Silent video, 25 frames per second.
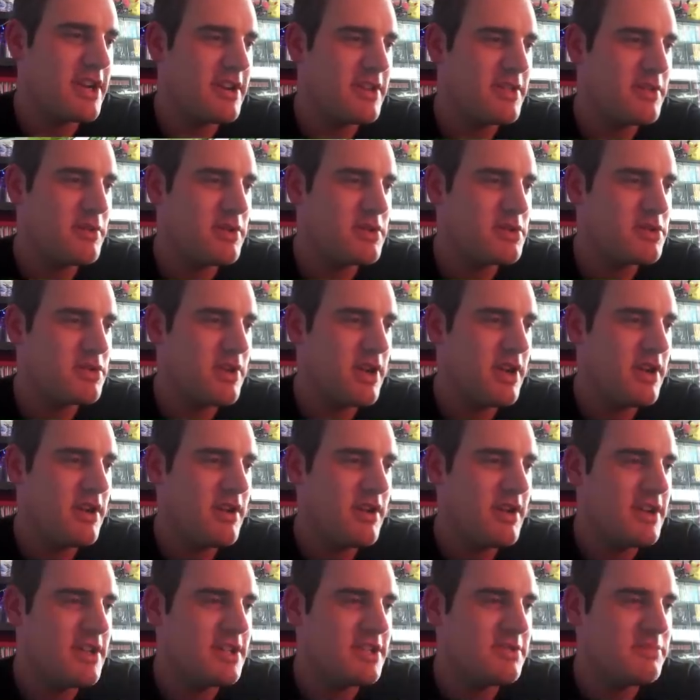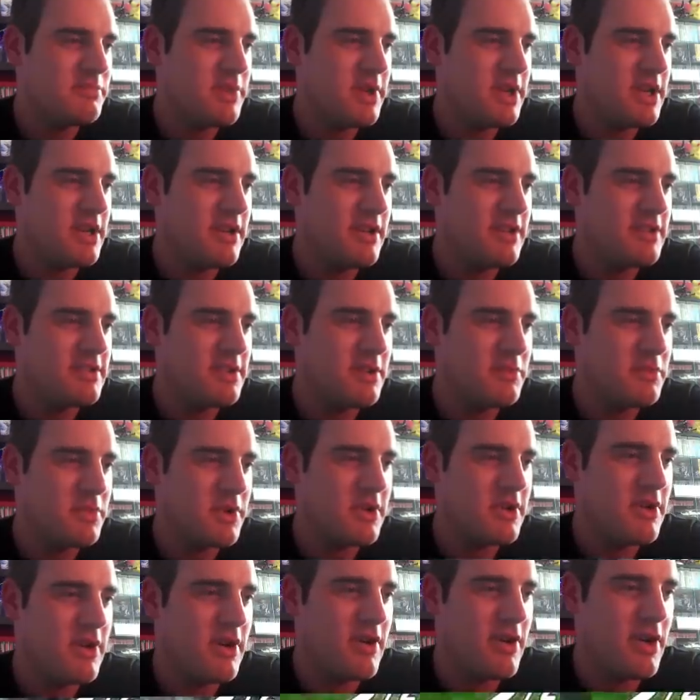I thought I'd try it at a higher speed. Last time the
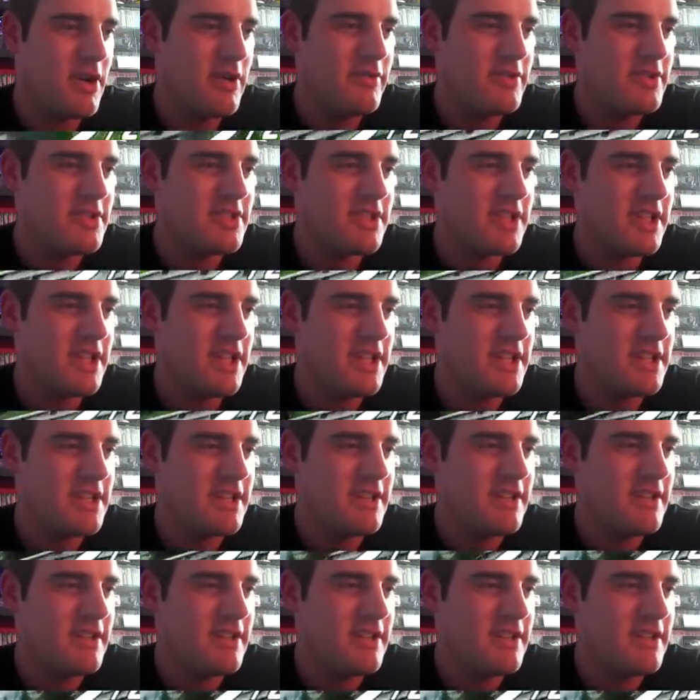car oversteered,